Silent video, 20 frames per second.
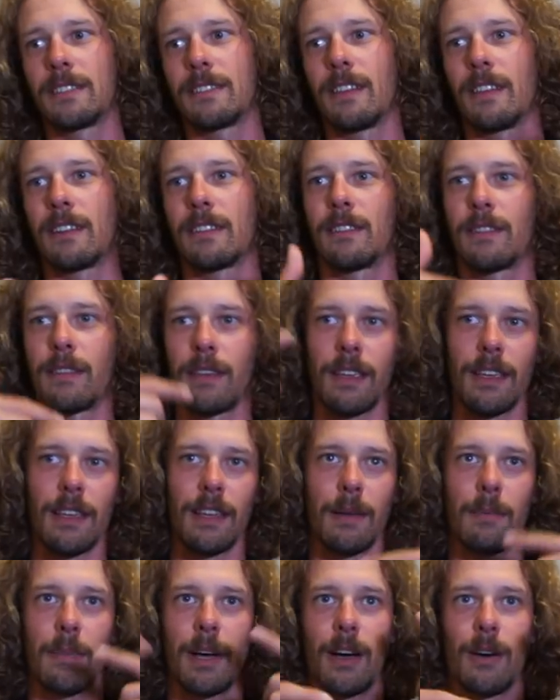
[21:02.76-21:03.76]
I start
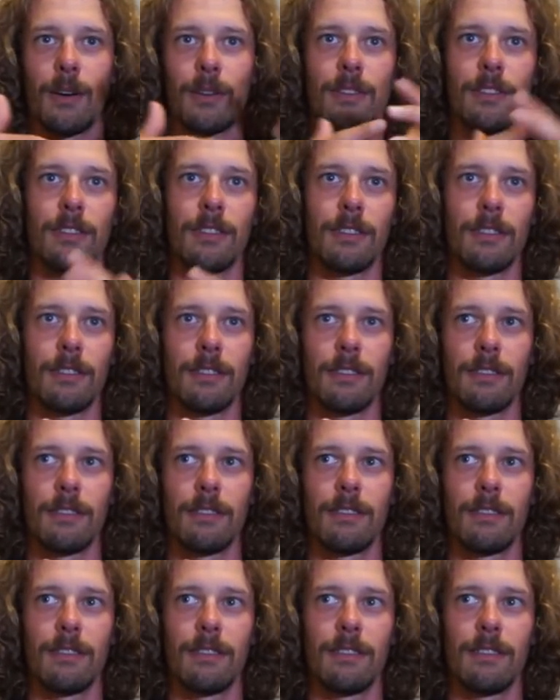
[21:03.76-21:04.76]
thinking about
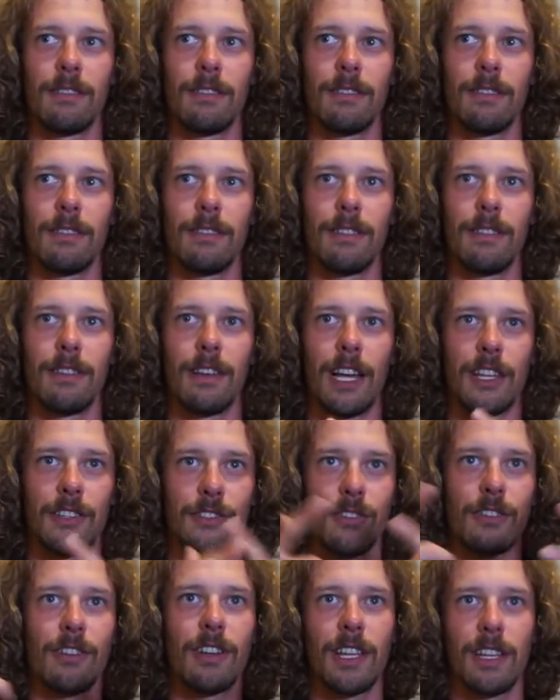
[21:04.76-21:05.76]
a
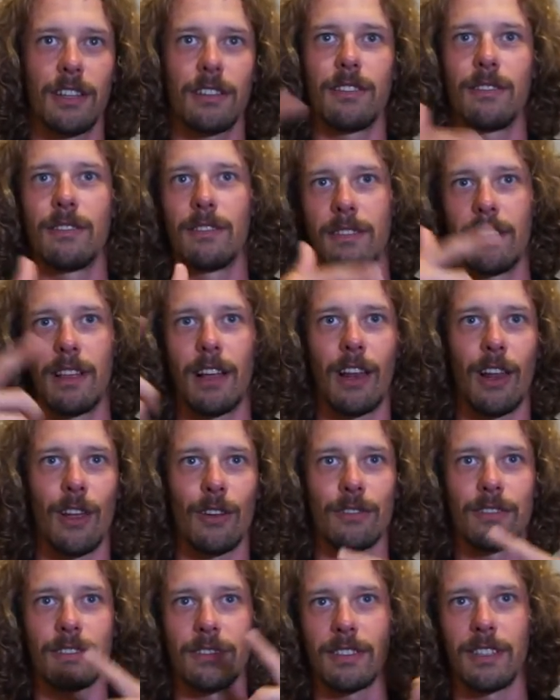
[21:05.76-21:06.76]
journey
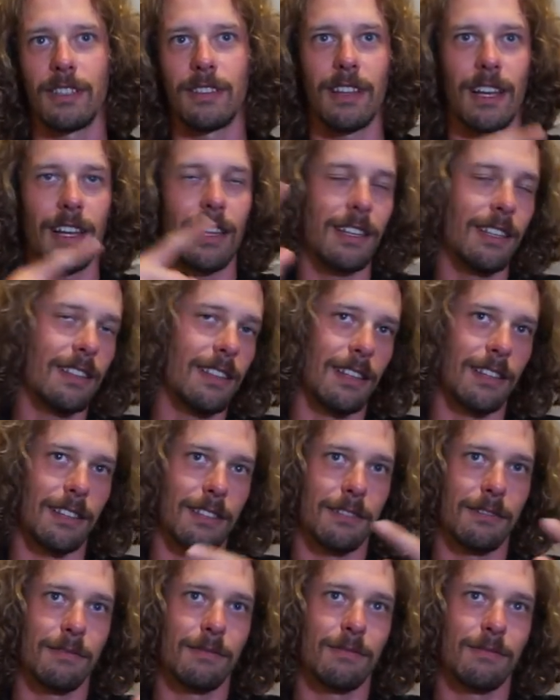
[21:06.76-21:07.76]
along Italy,
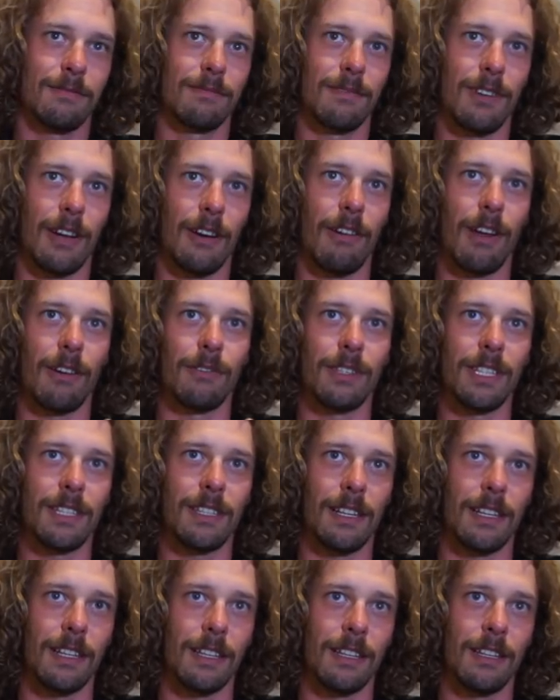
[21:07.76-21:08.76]
around
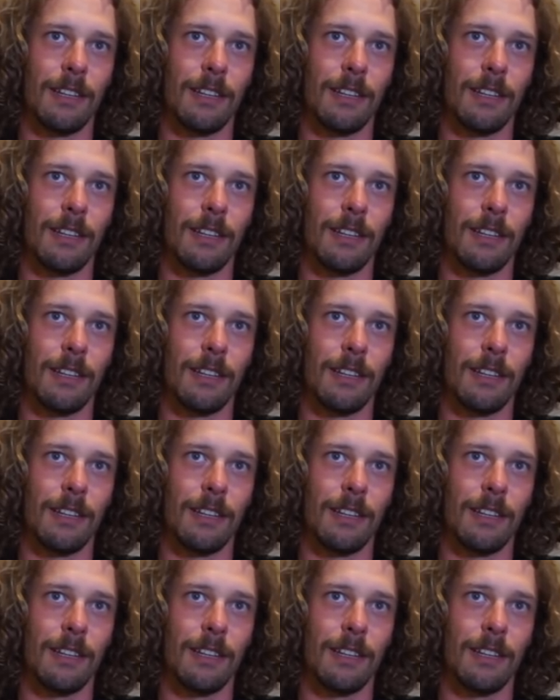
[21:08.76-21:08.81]
Italy.